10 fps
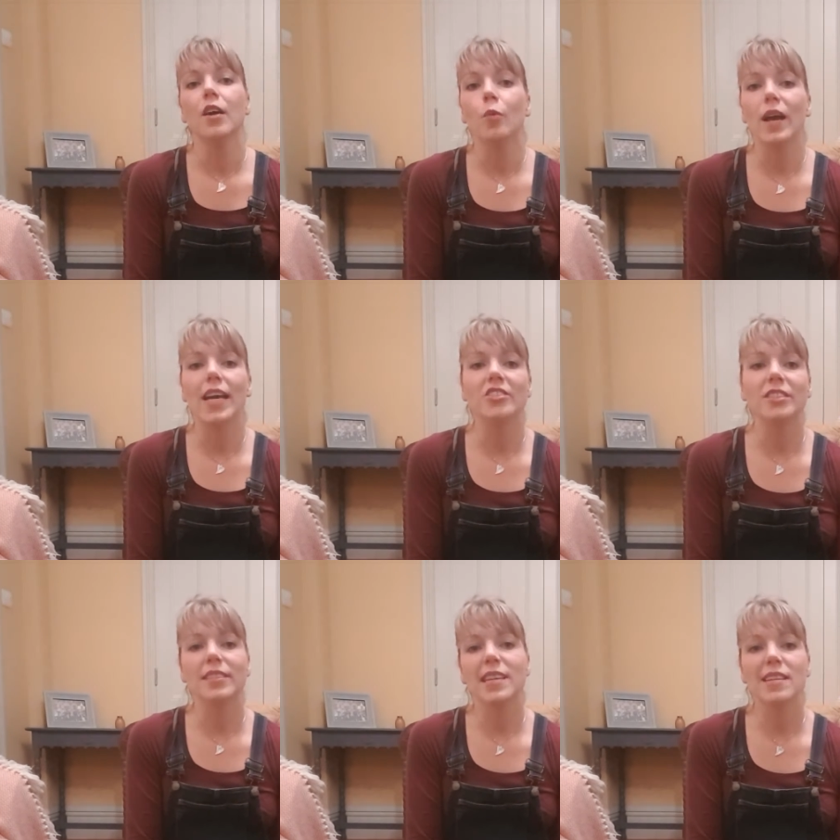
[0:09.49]
where
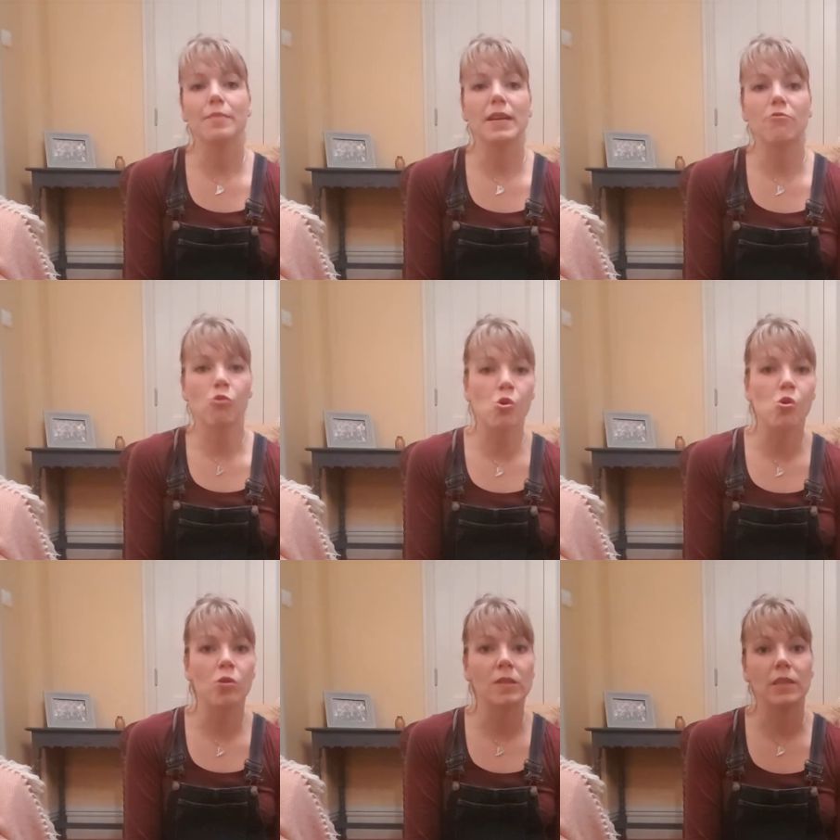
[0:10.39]
she's a little bit
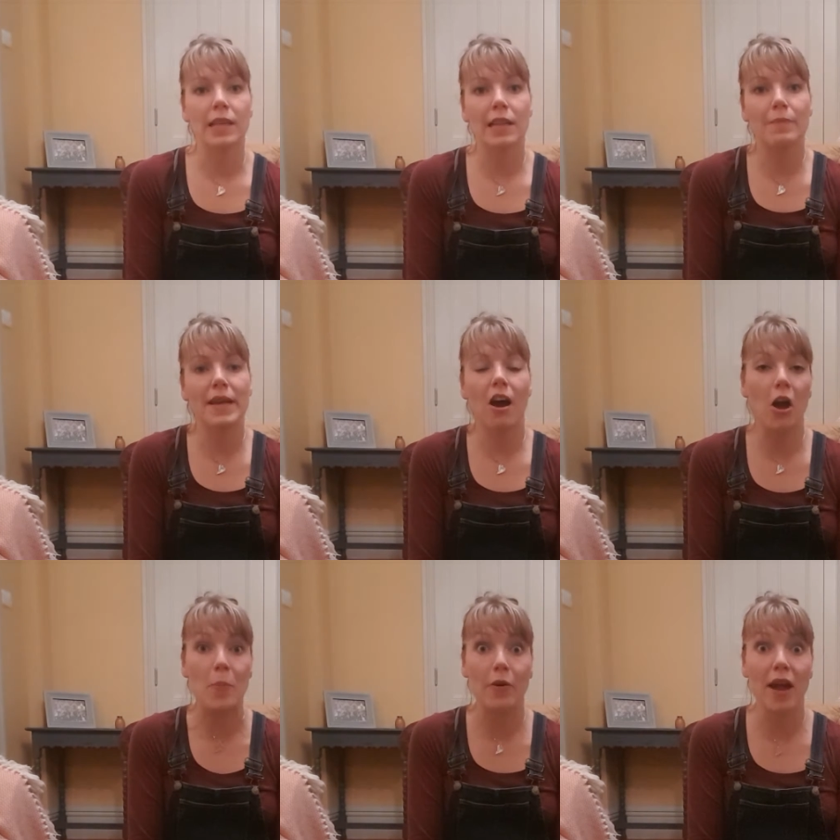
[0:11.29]
wrought, a little bit
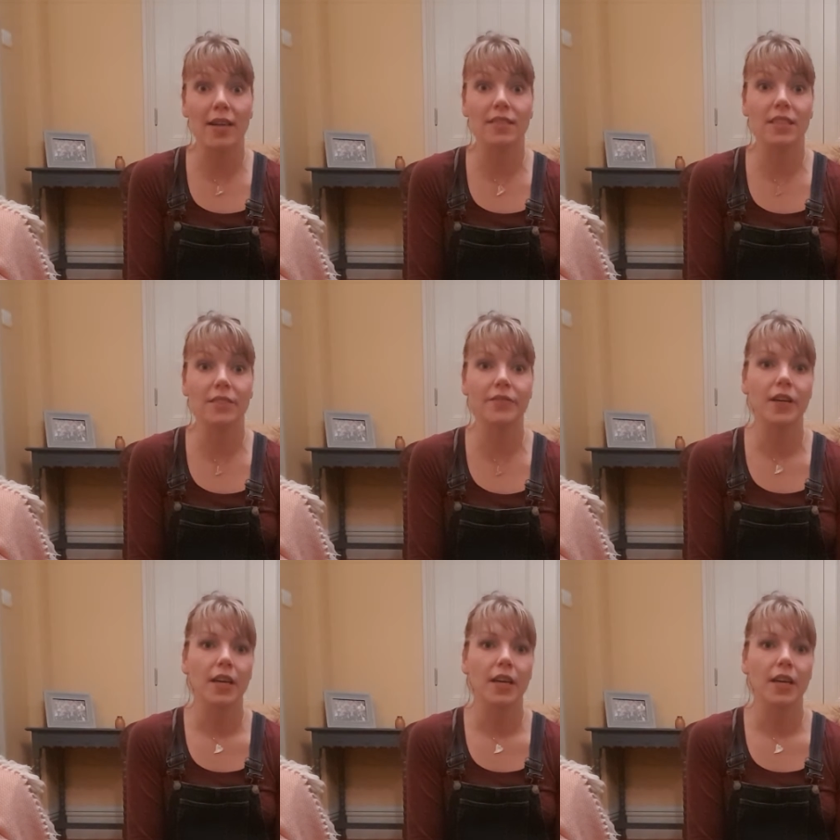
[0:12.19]
hyperactive.